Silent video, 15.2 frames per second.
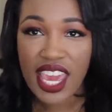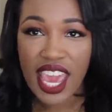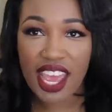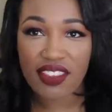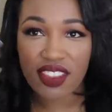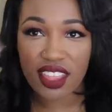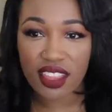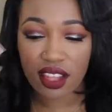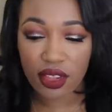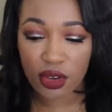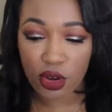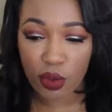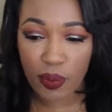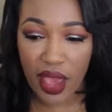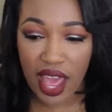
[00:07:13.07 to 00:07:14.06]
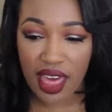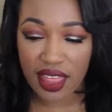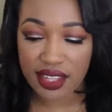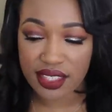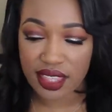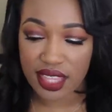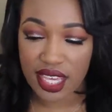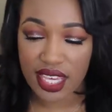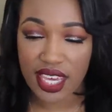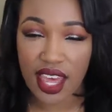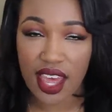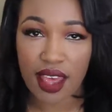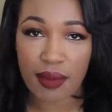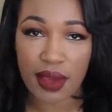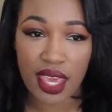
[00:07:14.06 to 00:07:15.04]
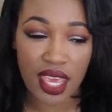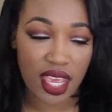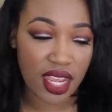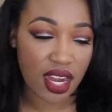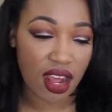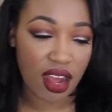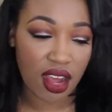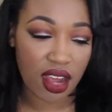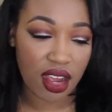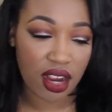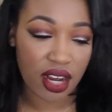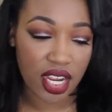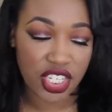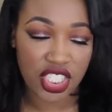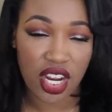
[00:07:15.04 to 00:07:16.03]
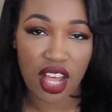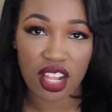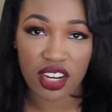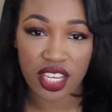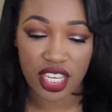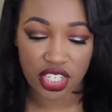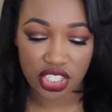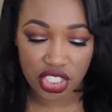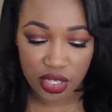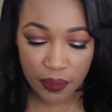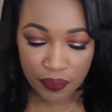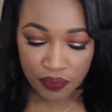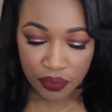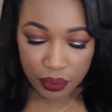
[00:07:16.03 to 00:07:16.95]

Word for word: And then the little palettes that they come in are a dollar each.